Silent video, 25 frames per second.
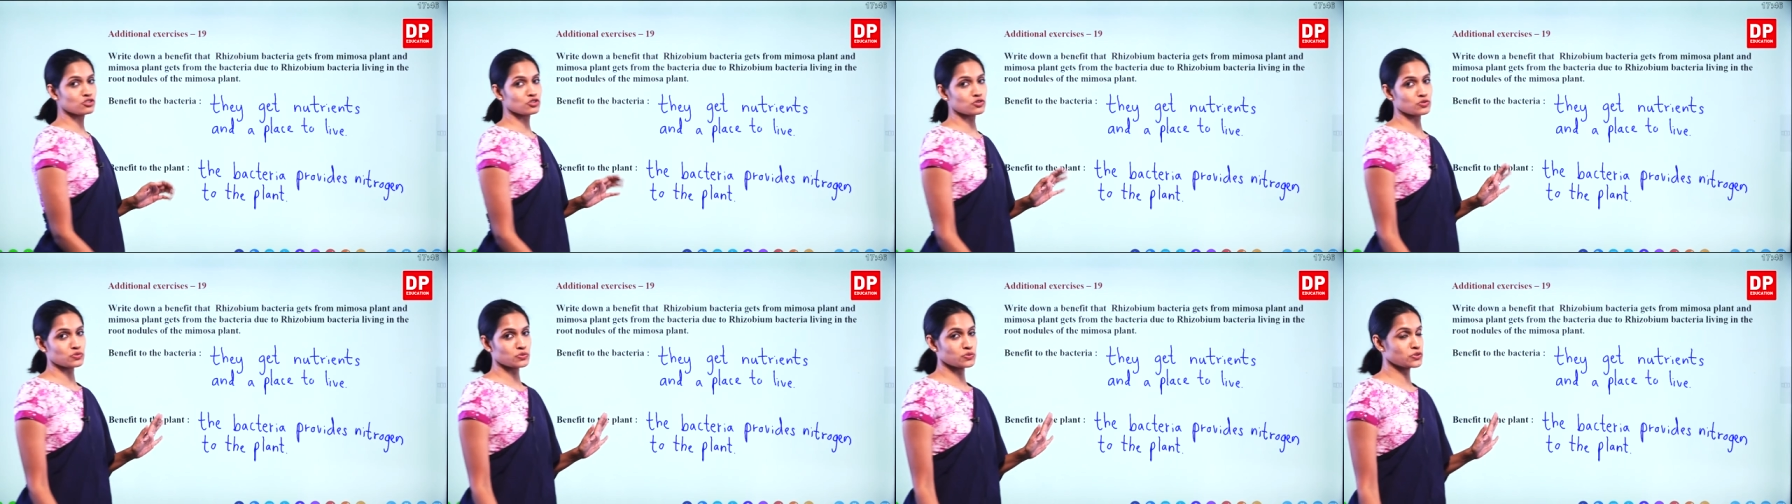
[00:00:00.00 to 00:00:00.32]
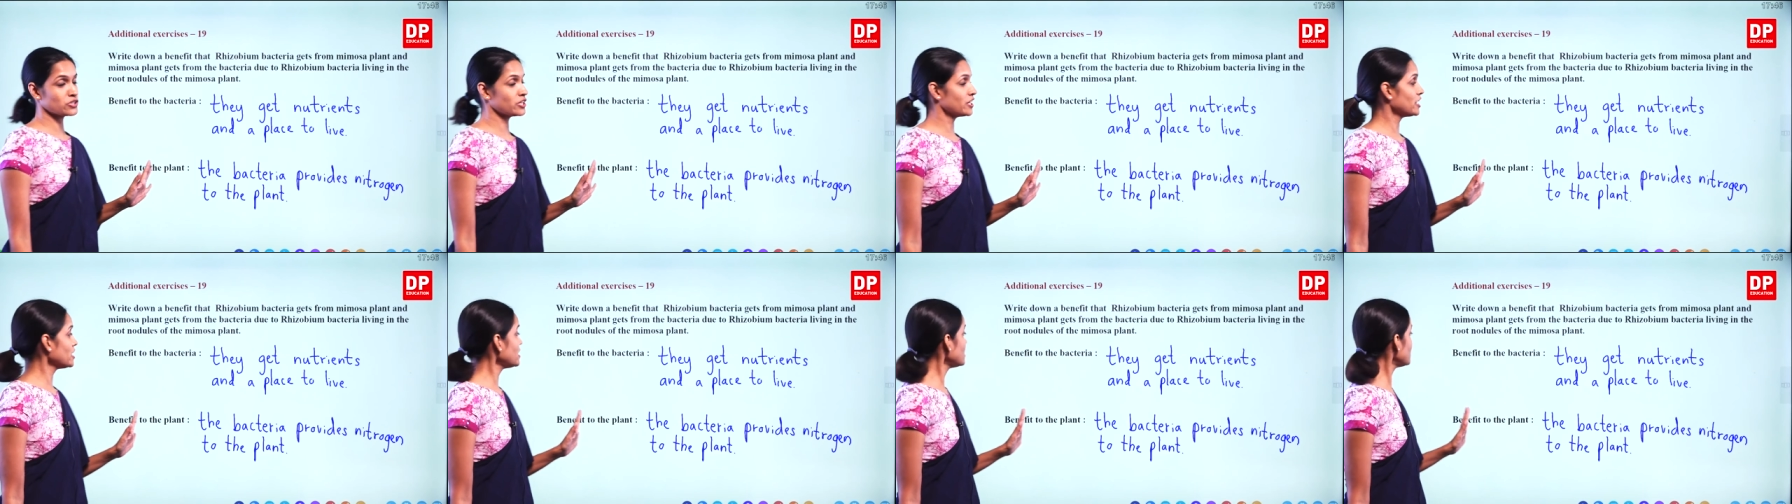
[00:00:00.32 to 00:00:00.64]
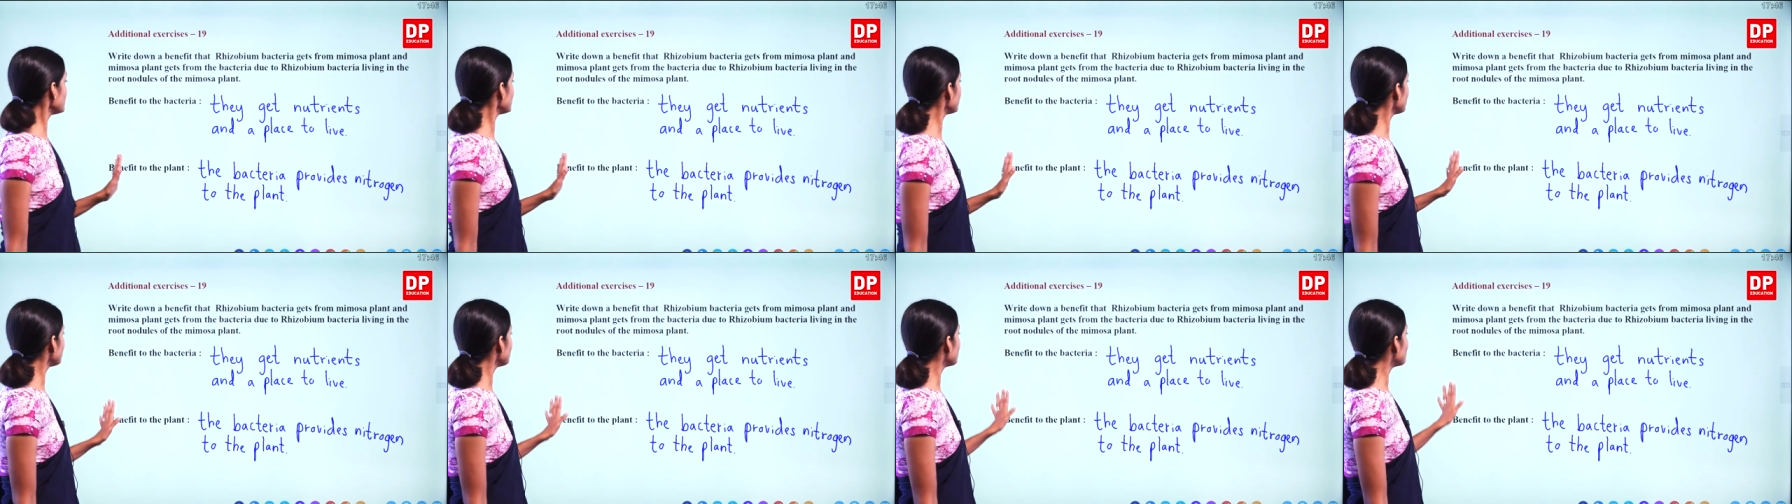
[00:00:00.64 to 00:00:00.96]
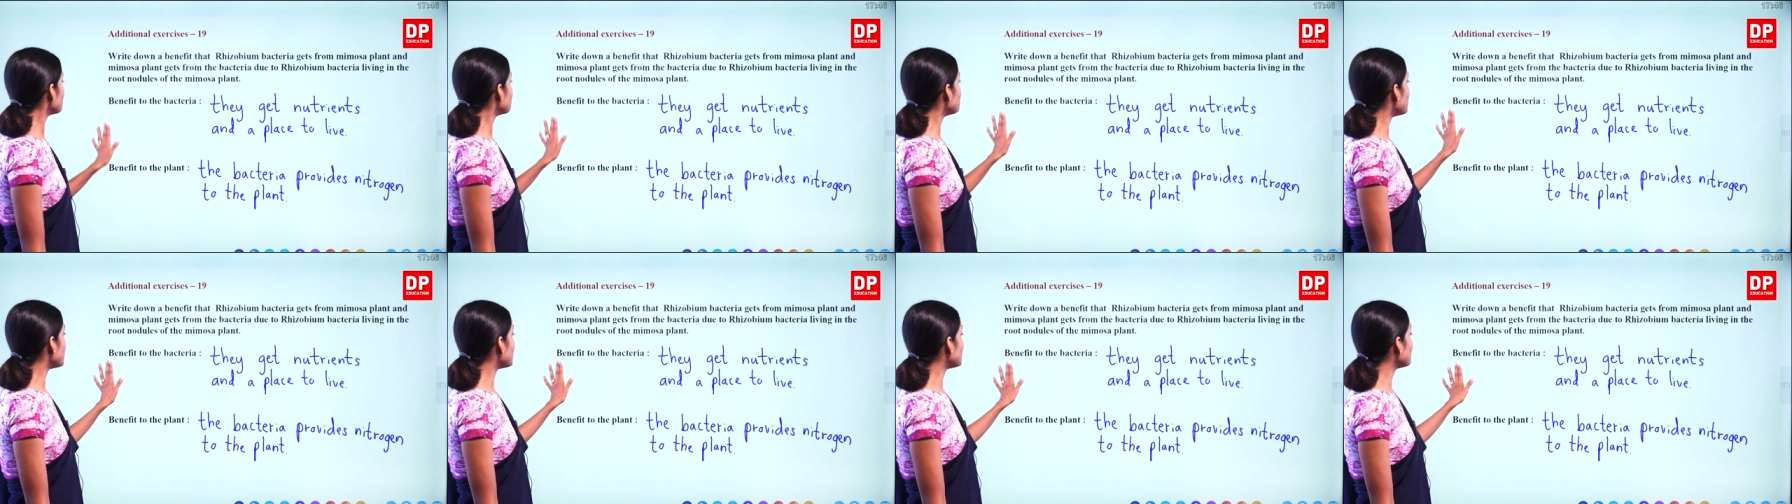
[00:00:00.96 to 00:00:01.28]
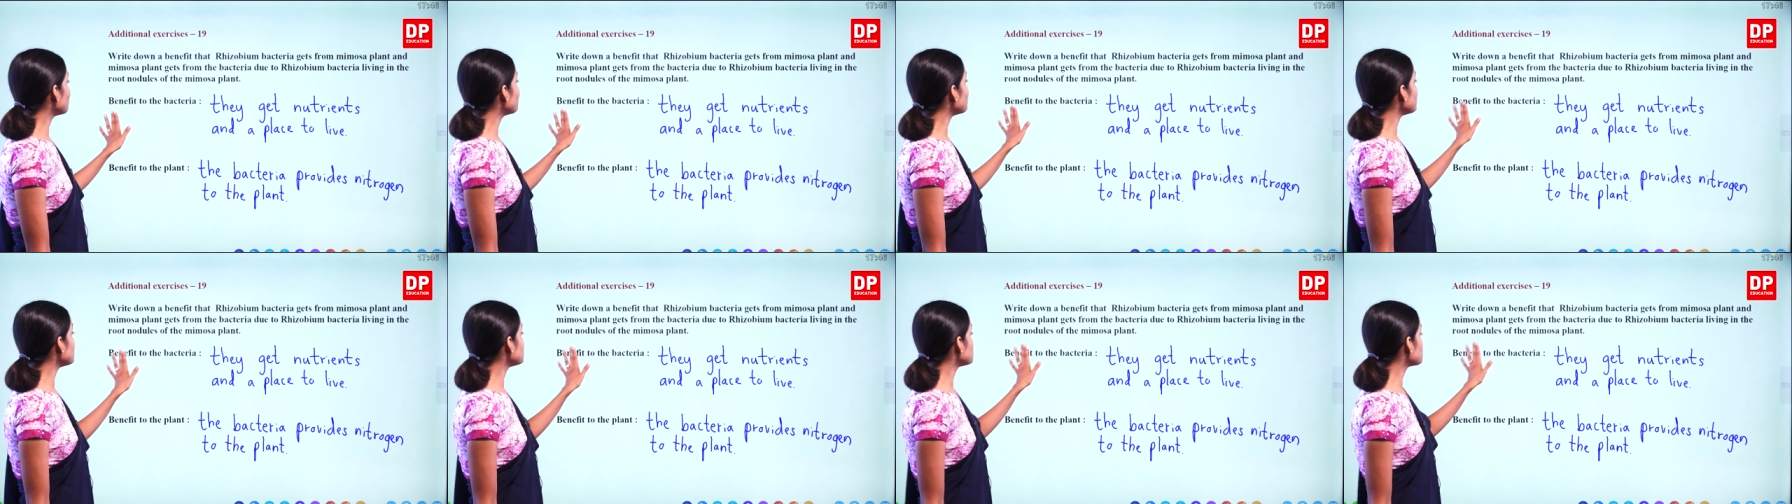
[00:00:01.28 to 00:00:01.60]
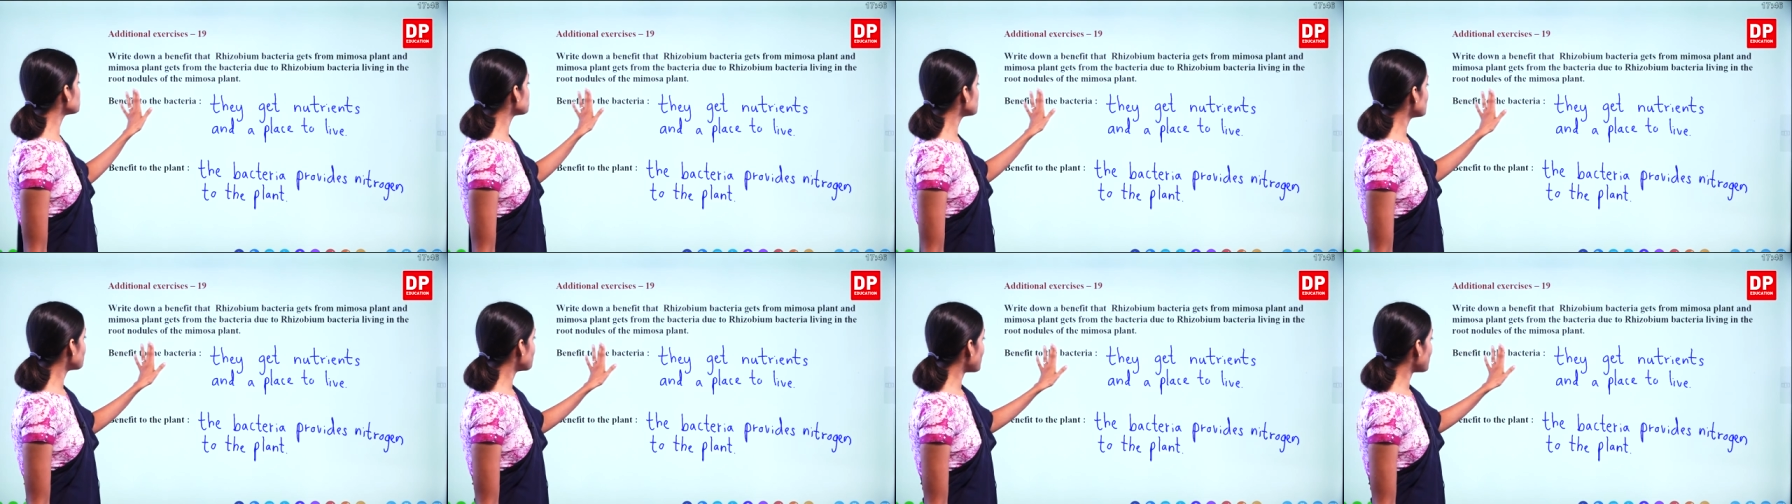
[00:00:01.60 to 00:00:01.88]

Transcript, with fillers: Okay, benefit to the